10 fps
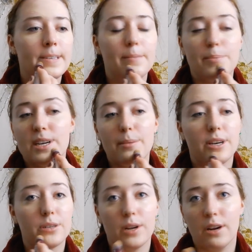And pretty
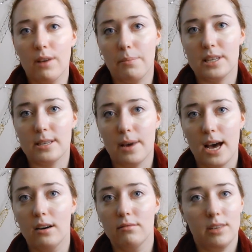much when I rub this
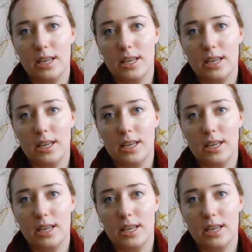about,